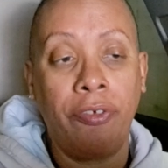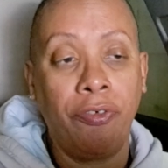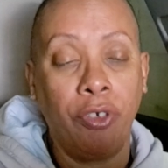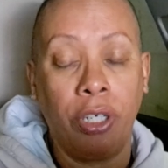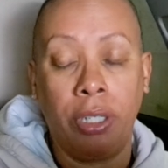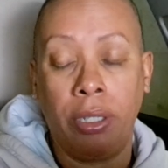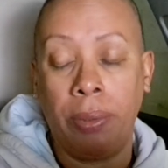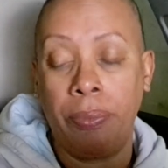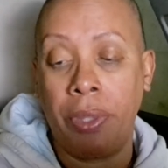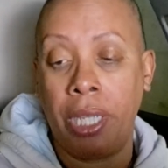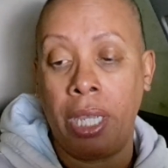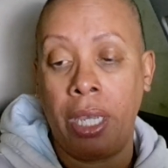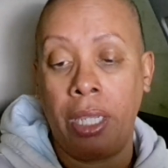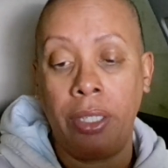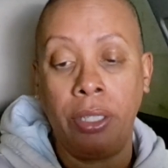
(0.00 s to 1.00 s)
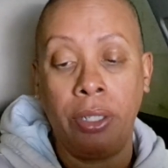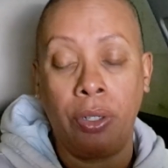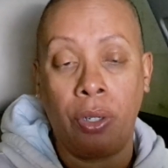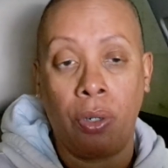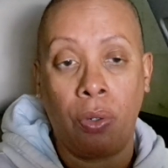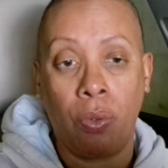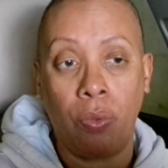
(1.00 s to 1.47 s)
from that,
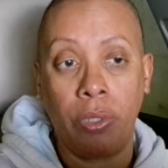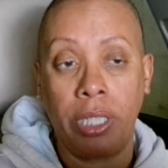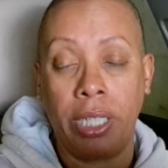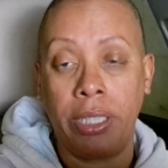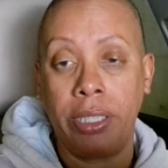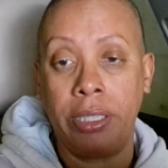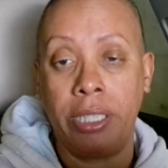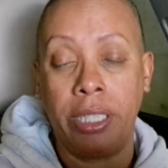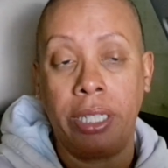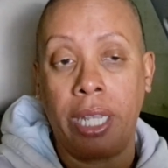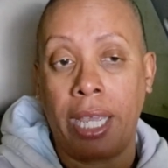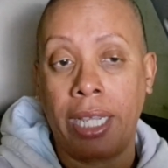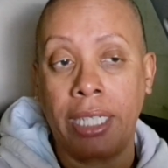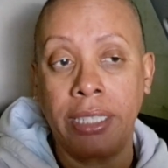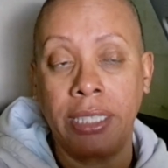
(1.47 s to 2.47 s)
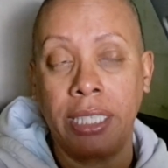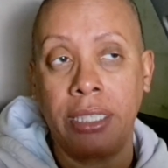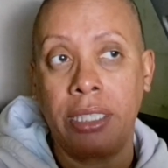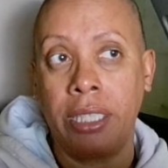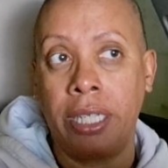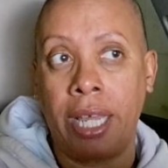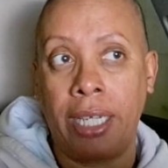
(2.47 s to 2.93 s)
that did, like I
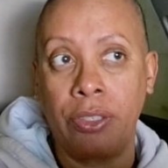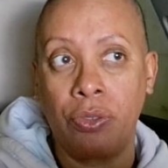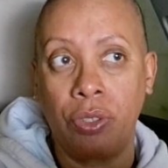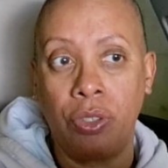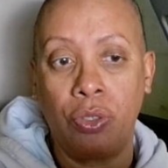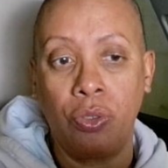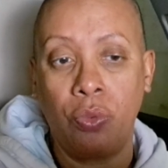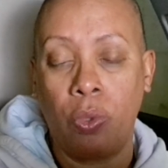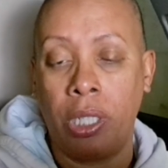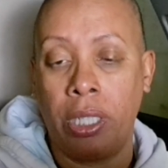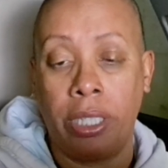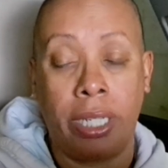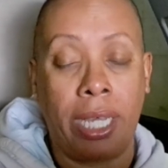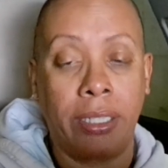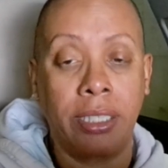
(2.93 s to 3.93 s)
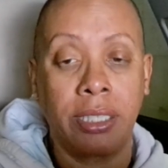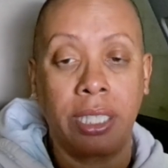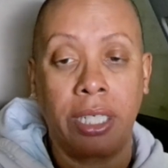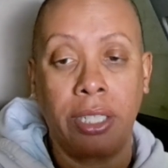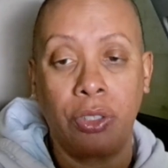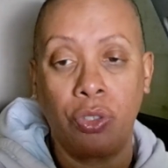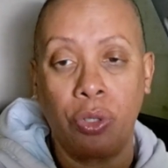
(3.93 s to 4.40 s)
said, did not treat you well. And not to
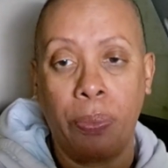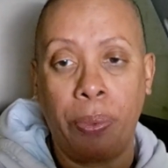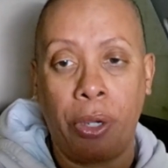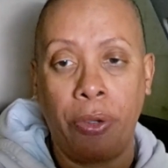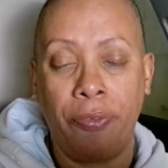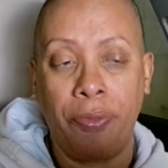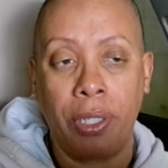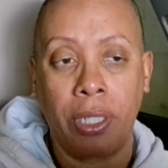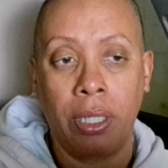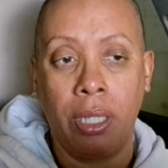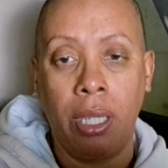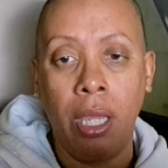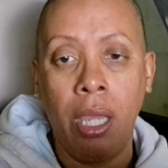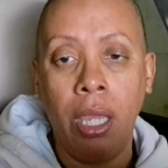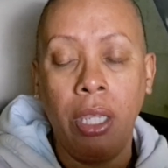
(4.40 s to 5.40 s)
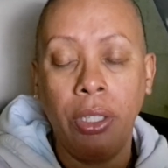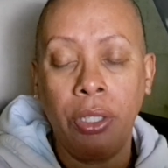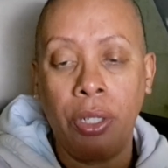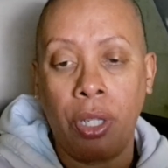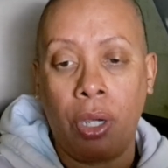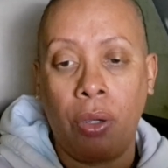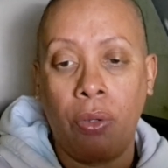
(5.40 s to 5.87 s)
say that you're perfect,
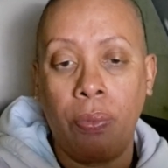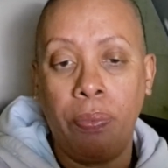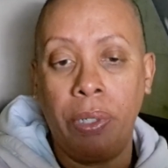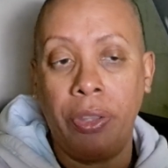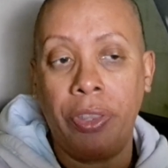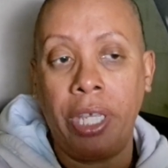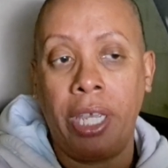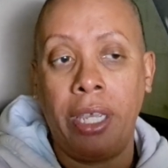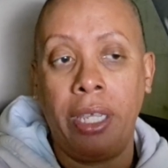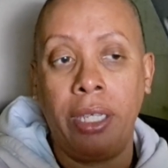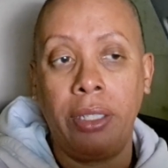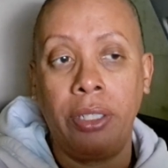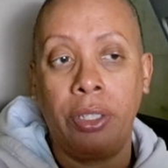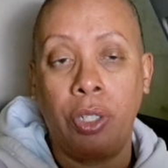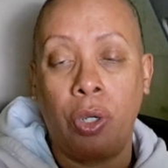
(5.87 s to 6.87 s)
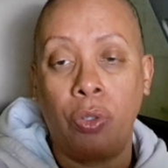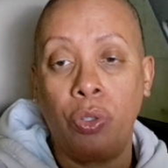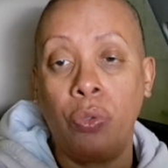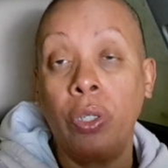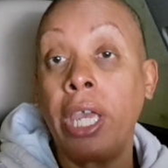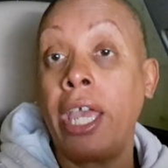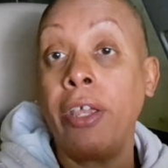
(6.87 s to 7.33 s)
but they,
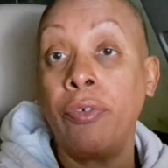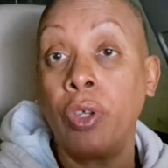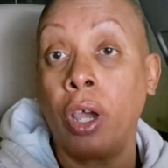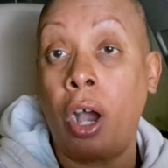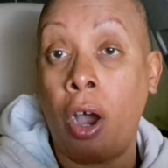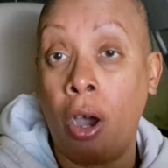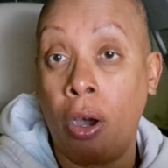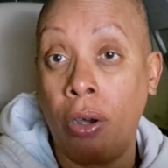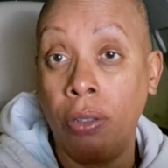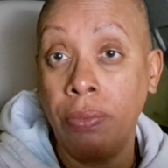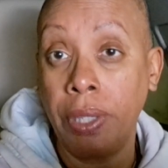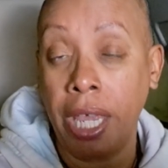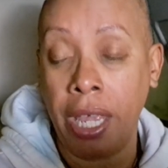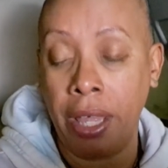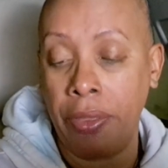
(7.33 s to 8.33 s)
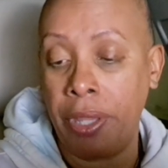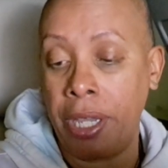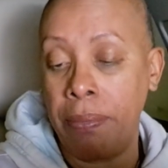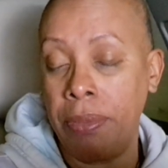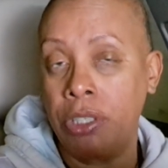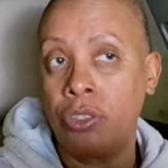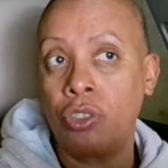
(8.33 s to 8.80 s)
you gave your all and they
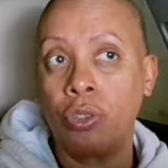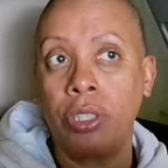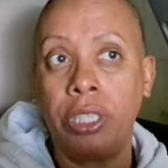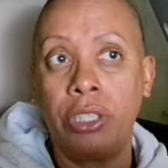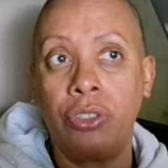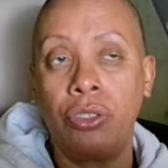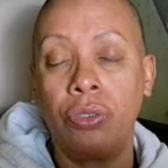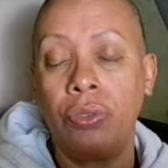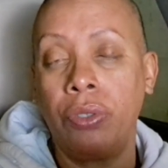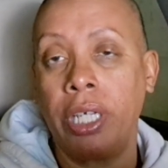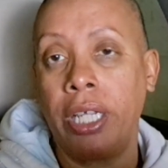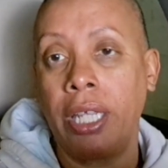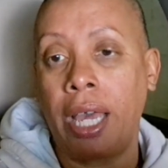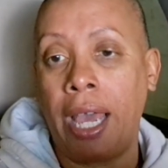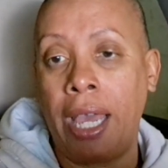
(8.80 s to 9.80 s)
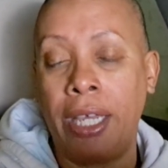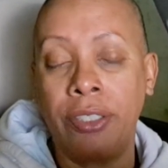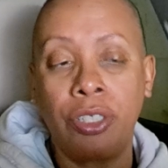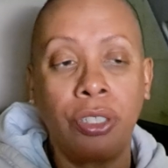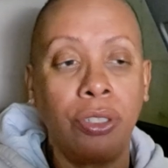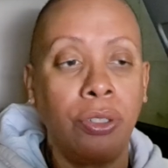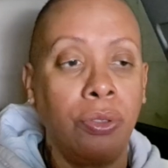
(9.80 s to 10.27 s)
mistreated you. They
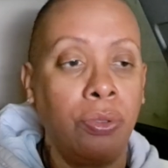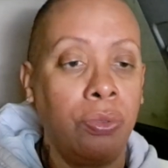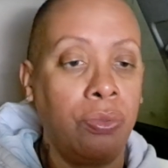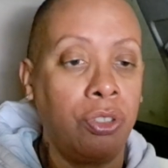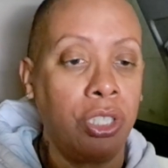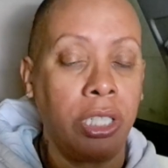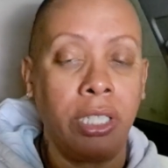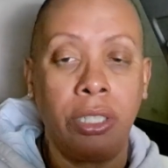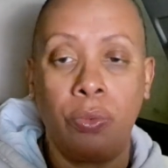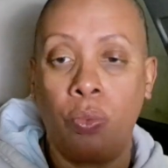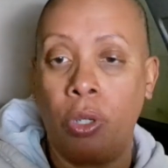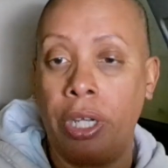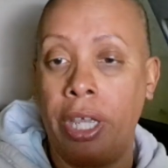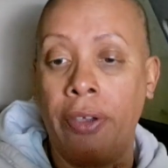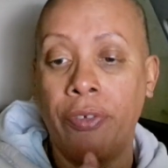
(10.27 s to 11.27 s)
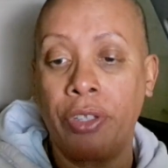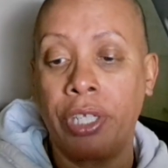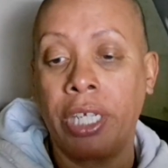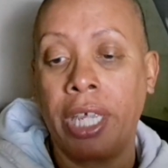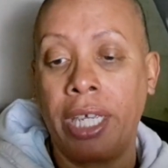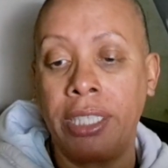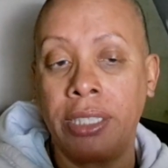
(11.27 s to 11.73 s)
lied to you, cheated, whatever
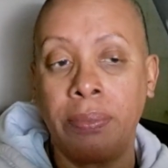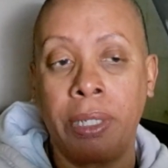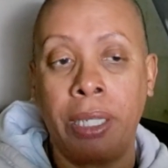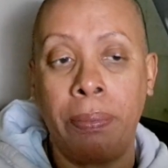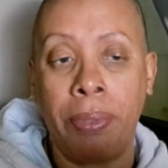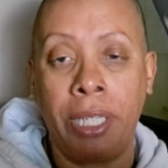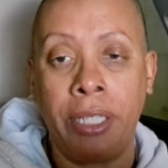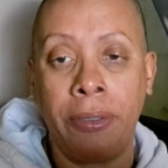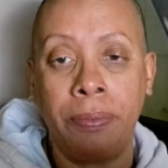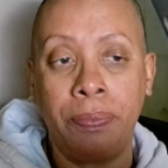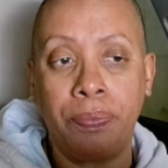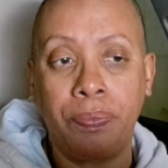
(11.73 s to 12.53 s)
the case may be,